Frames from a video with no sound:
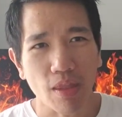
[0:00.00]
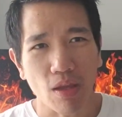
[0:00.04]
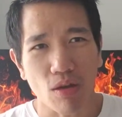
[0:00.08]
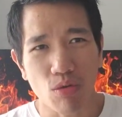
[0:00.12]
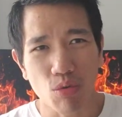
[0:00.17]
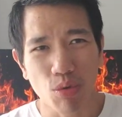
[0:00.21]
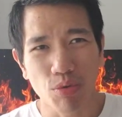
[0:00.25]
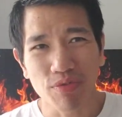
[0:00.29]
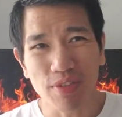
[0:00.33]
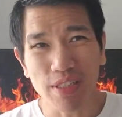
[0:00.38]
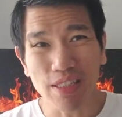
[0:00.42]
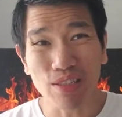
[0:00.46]

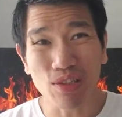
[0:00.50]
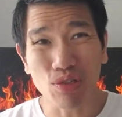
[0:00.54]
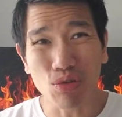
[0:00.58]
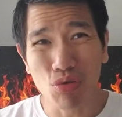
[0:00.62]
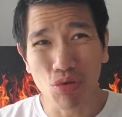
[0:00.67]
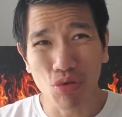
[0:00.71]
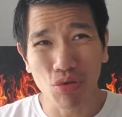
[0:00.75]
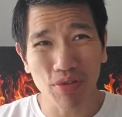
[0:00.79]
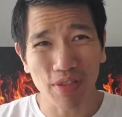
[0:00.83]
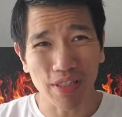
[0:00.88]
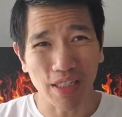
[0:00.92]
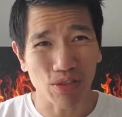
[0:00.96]
with these
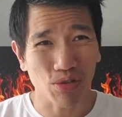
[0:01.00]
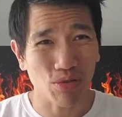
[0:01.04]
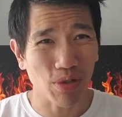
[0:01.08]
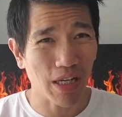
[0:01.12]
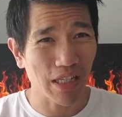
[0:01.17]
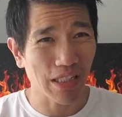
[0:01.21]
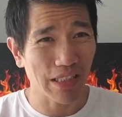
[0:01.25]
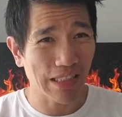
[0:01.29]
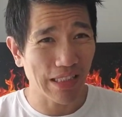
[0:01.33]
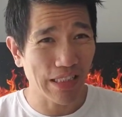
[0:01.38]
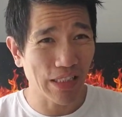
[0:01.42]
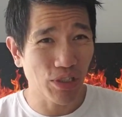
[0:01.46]
schools that
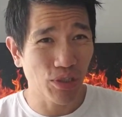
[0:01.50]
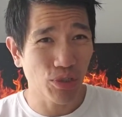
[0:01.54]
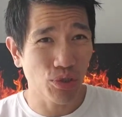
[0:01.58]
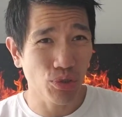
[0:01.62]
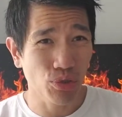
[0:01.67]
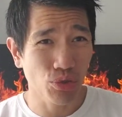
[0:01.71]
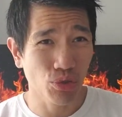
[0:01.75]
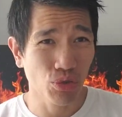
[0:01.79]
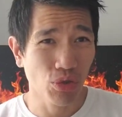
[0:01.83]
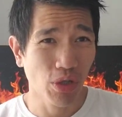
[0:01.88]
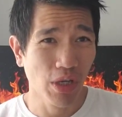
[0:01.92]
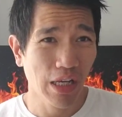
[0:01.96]
try to teach
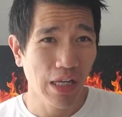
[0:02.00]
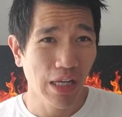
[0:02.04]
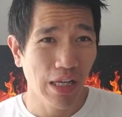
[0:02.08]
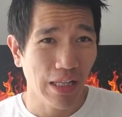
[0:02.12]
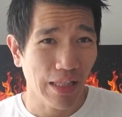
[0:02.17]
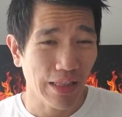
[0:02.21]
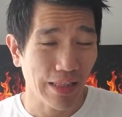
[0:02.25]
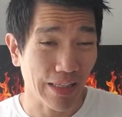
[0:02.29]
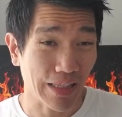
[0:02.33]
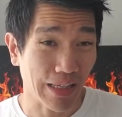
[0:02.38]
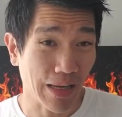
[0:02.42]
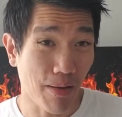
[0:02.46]
you,
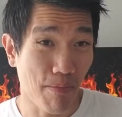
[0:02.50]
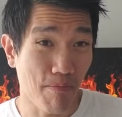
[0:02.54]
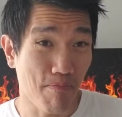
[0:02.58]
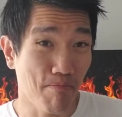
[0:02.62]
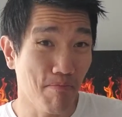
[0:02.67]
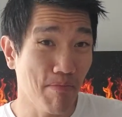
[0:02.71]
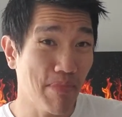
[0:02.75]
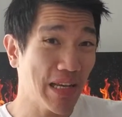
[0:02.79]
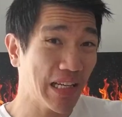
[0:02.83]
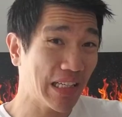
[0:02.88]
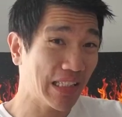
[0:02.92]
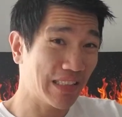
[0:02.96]
like, a
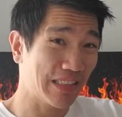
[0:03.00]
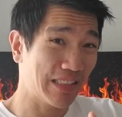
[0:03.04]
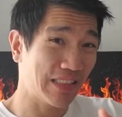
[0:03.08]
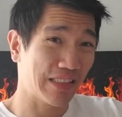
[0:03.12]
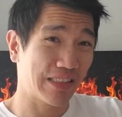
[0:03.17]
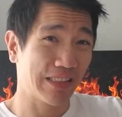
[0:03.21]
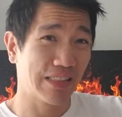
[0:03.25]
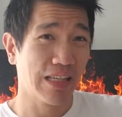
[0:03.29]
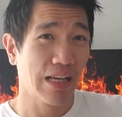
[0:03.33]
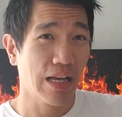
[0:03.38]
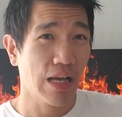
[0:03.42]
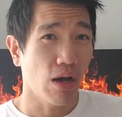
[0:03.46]

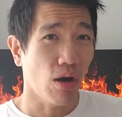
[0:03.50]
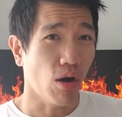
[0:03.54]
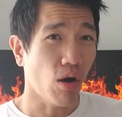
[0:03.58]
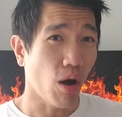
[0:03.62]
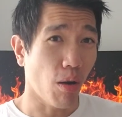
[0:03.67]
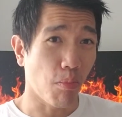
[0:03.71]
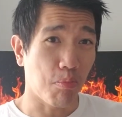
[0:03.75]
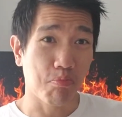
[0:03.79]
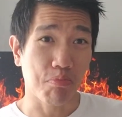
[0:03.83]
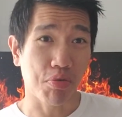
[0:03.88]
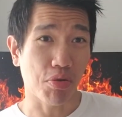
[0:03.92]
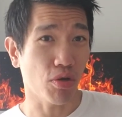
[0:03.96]
mix
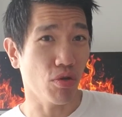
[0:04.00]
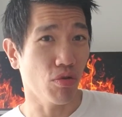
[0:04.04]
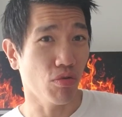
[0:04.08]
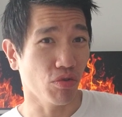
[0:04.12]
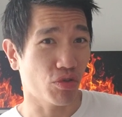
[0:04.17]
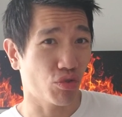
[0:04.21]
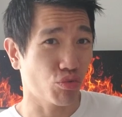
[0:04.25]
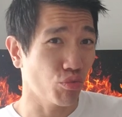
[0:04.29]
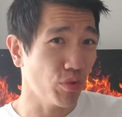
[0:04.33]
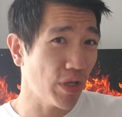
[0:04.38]
approach.